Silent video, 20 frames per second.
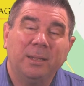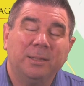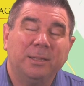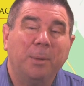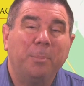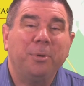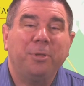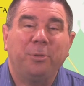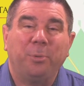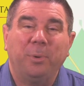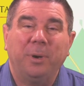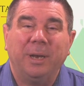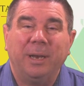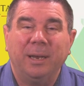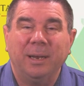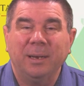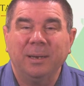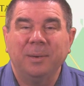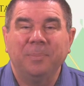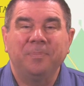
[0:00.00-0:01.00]
Number
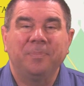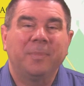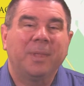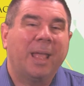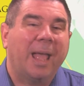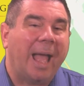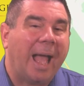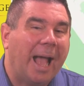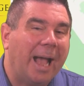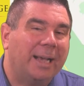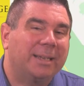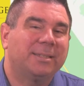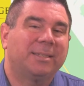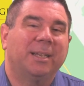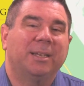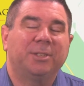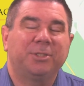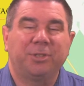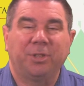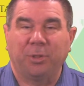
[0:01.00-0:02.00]
3,
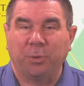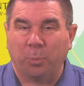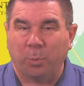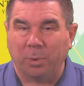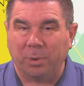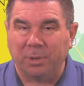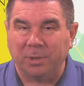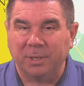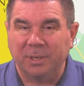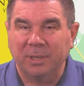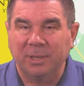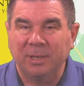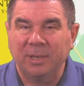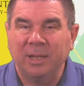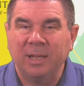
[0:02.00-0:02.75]
access to the world.